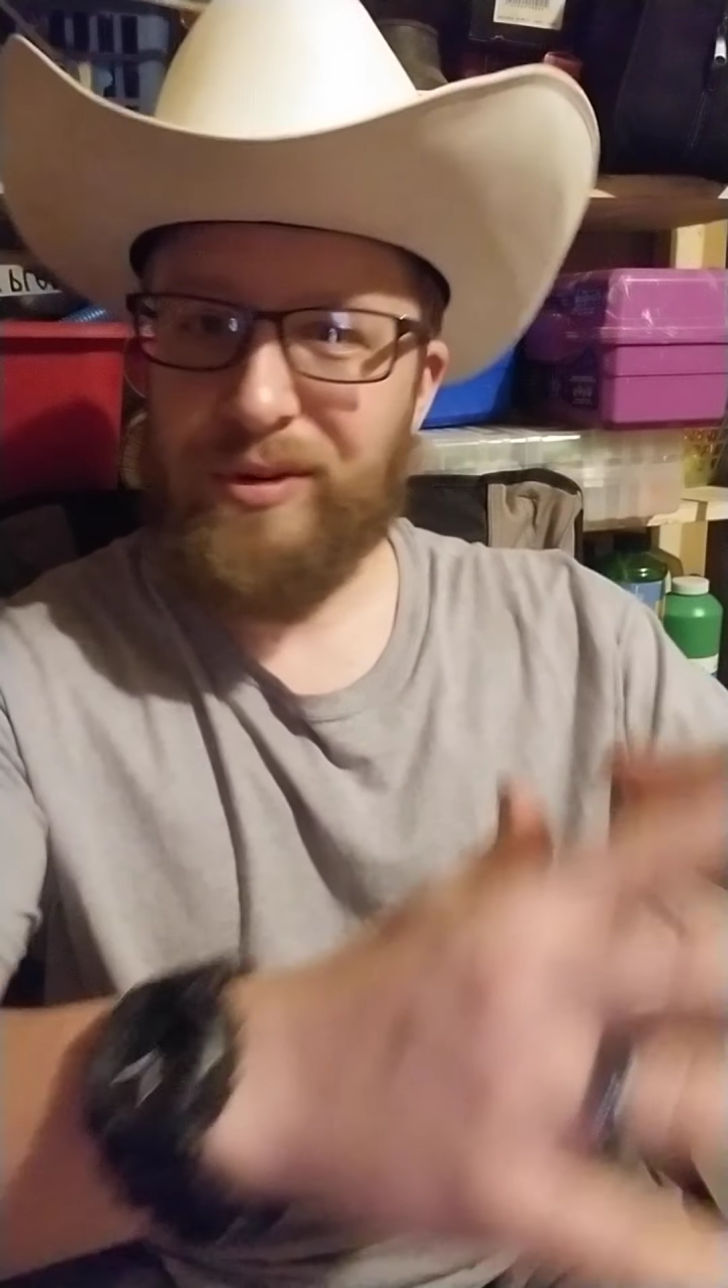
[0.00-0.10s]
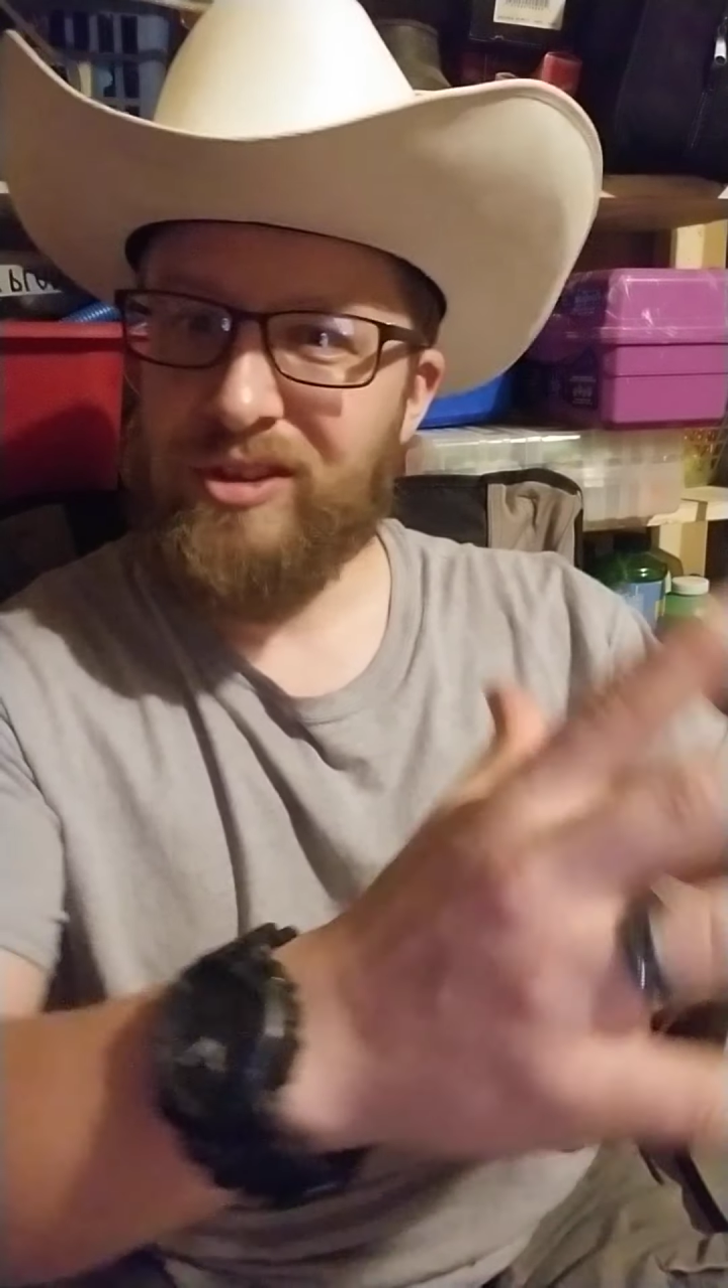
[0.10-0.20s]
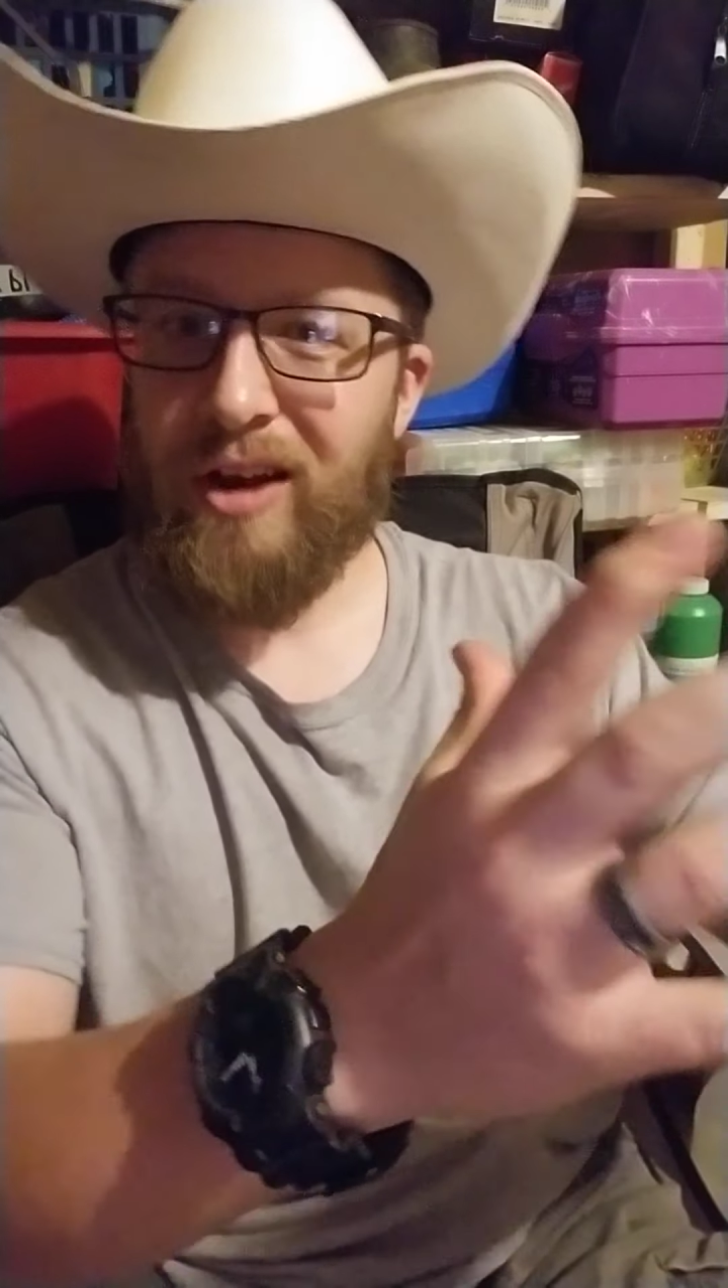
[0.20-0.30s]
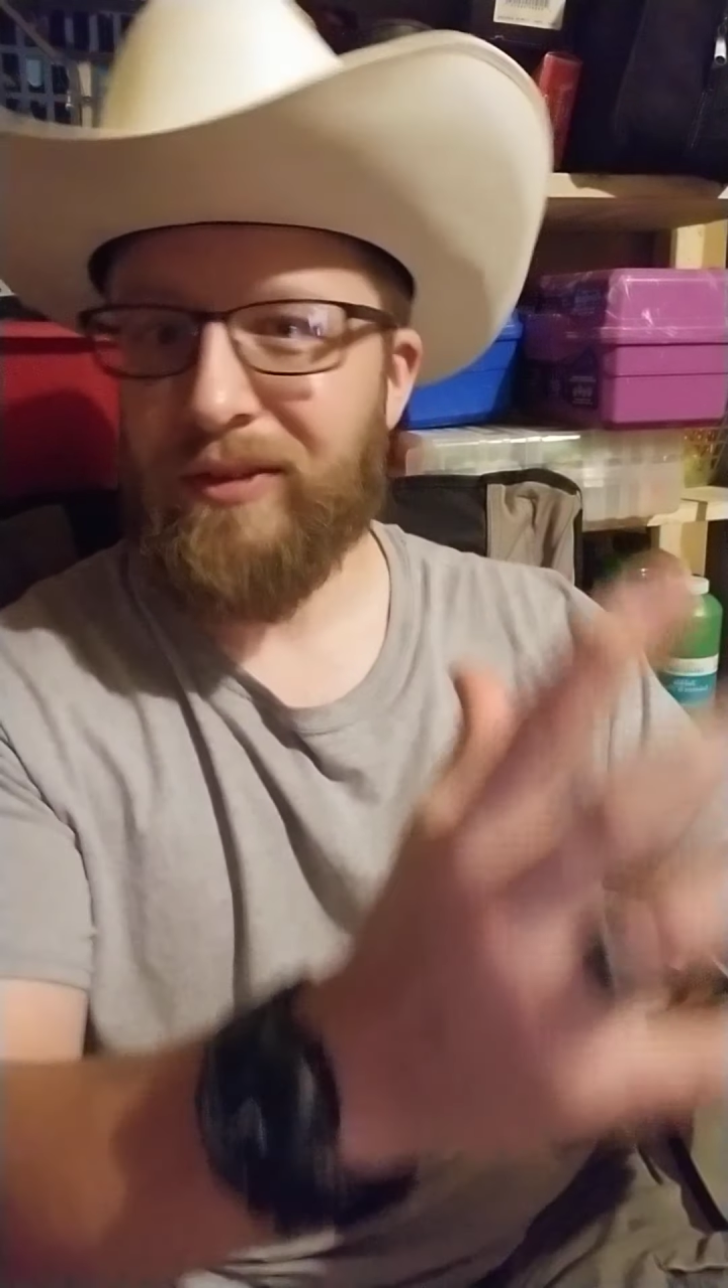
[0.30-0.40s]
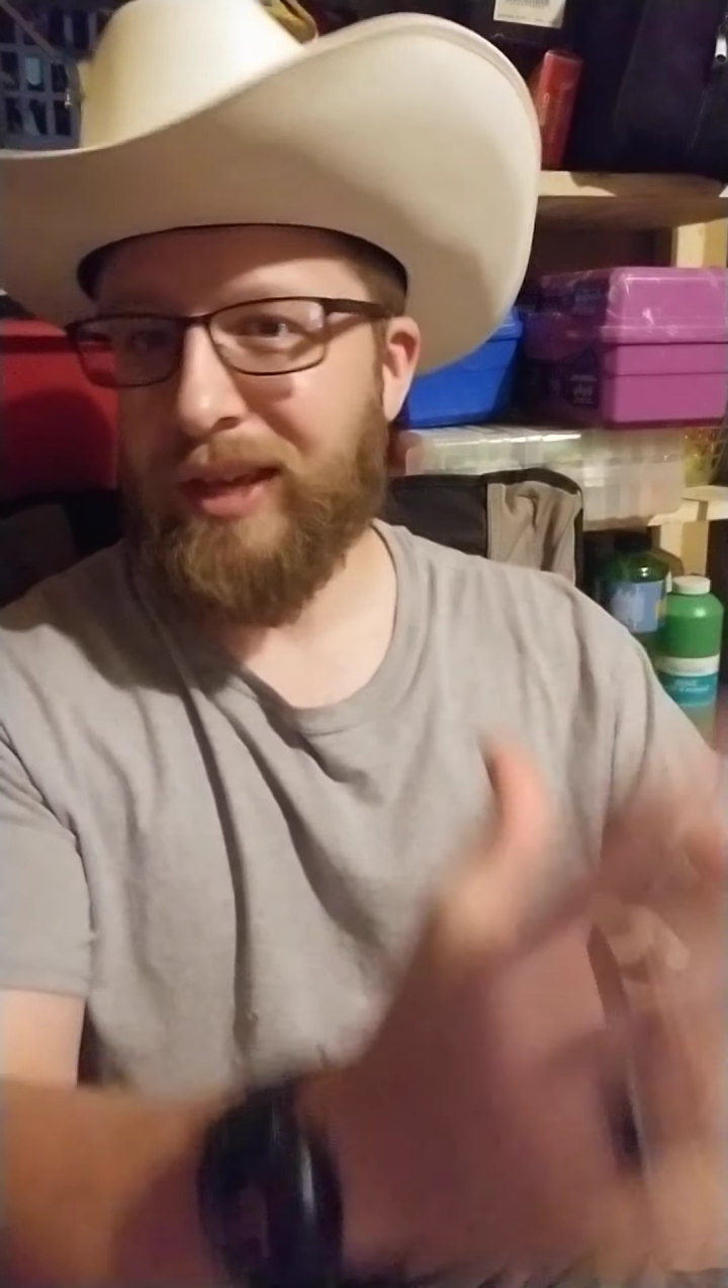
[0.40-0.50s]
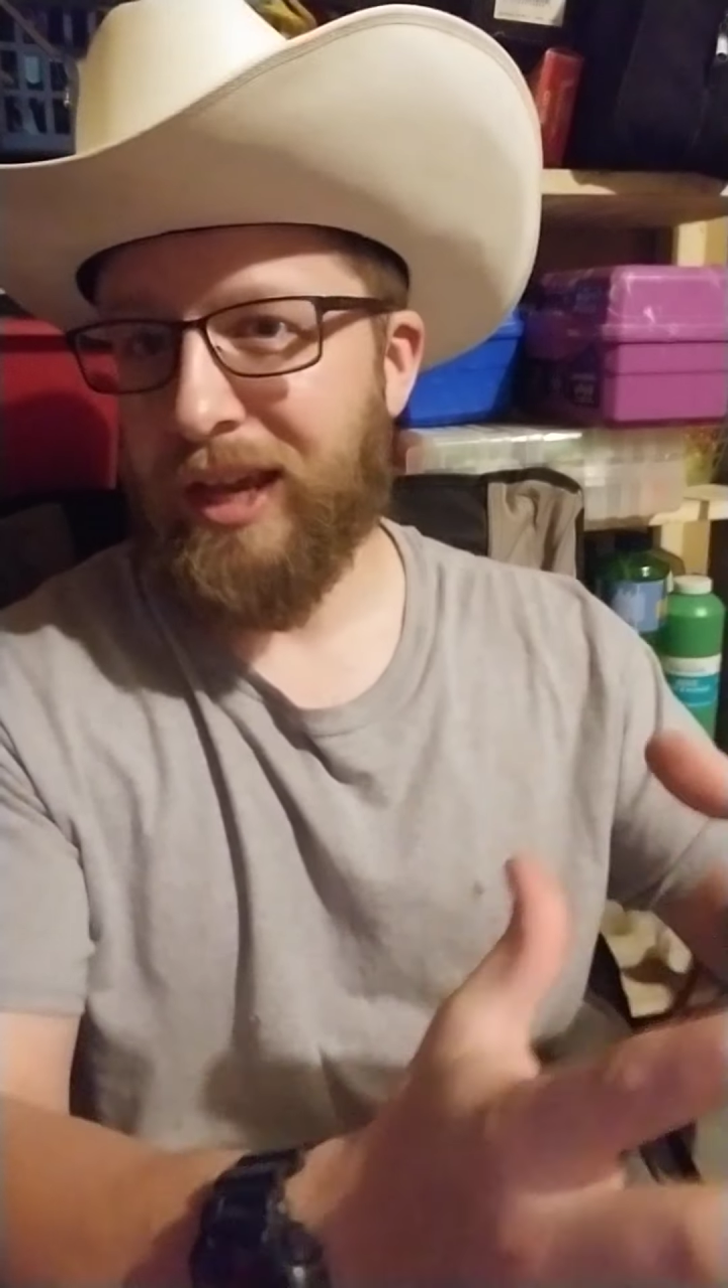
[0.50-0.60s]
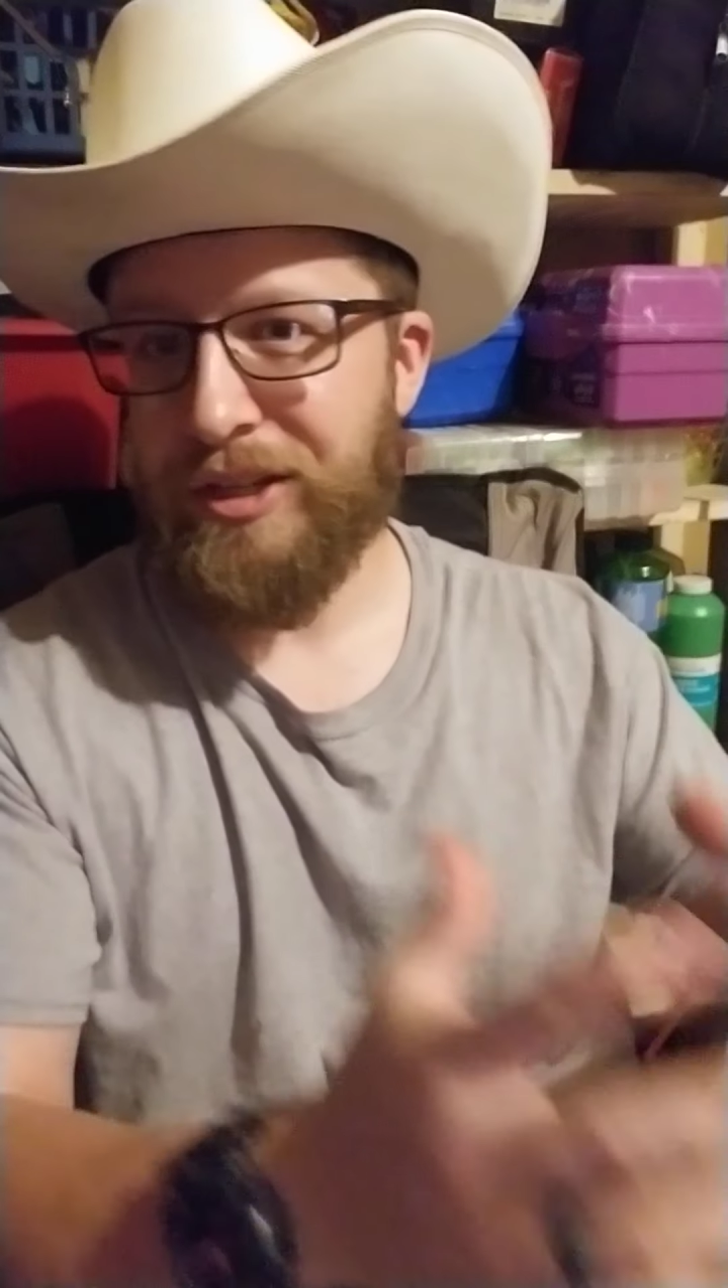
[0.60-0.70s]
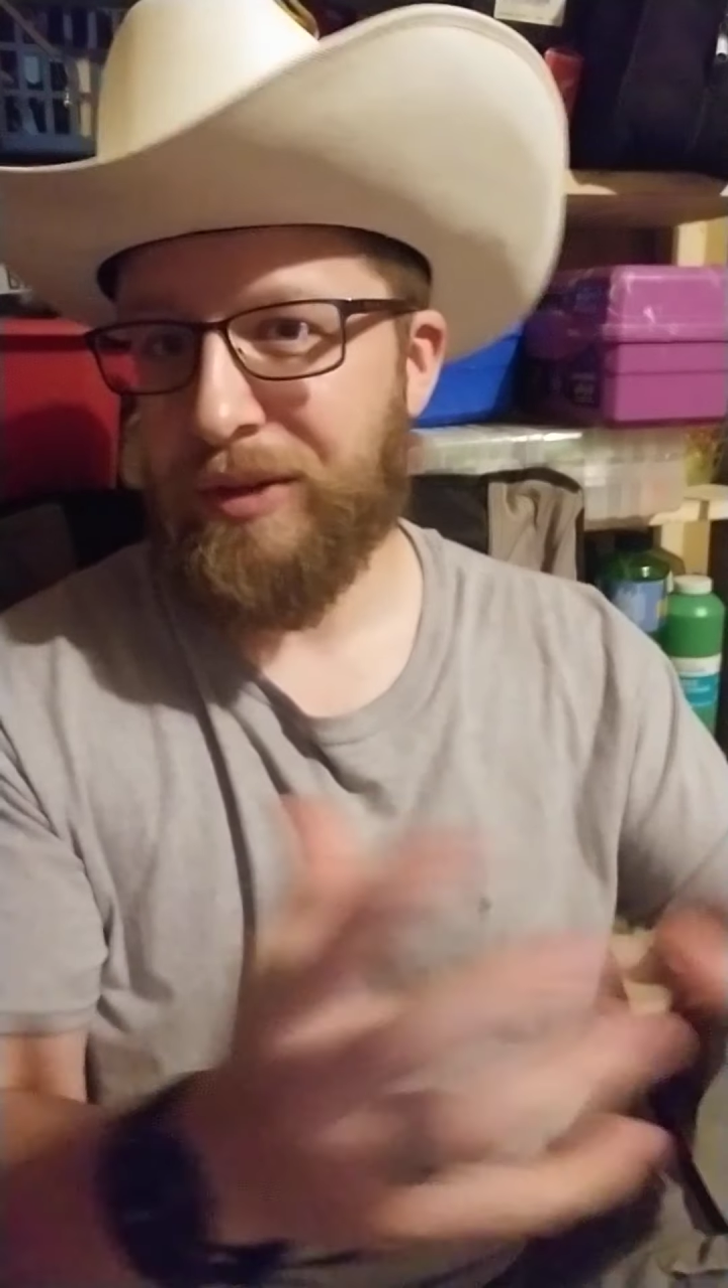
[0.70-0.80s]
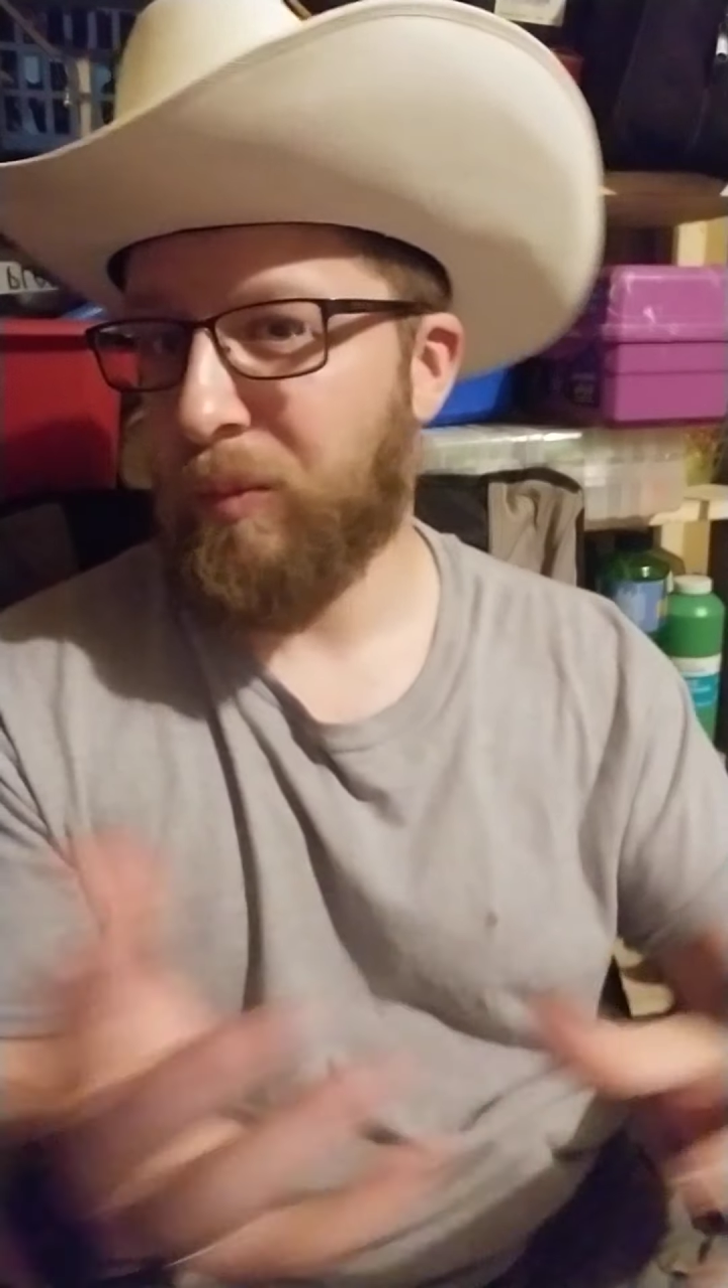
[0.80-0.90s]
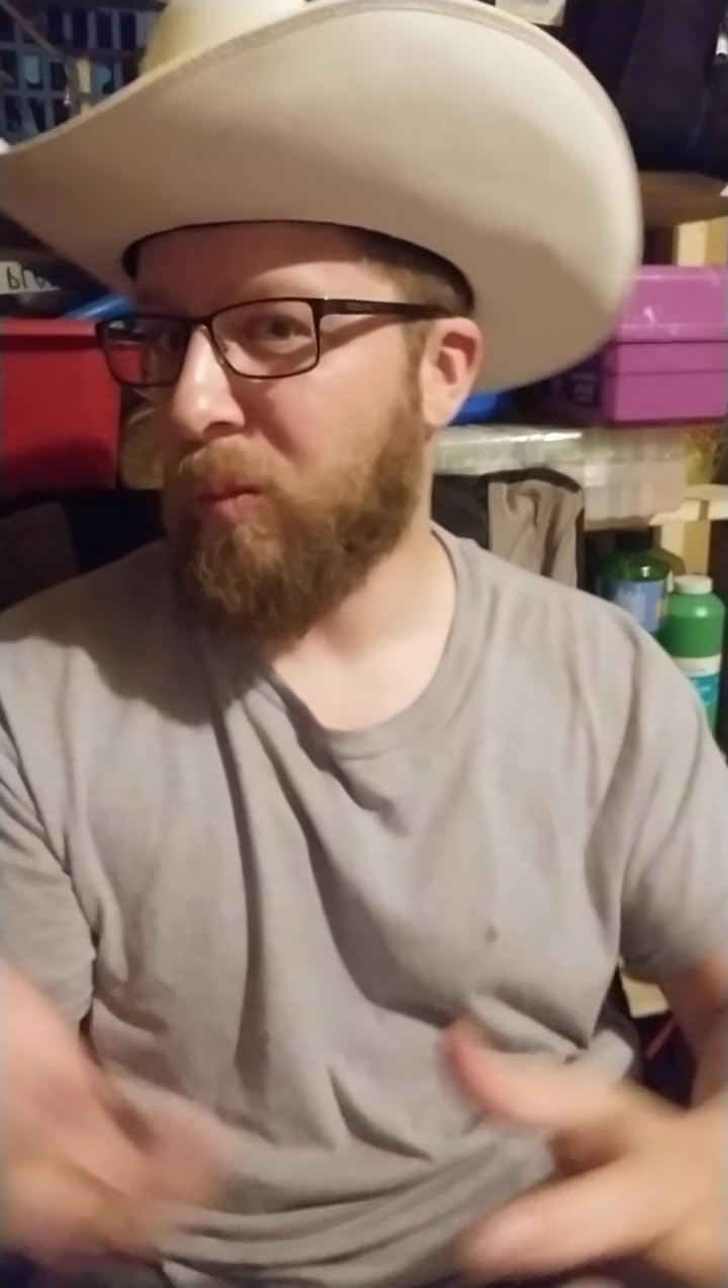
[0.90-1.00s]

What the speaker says: personification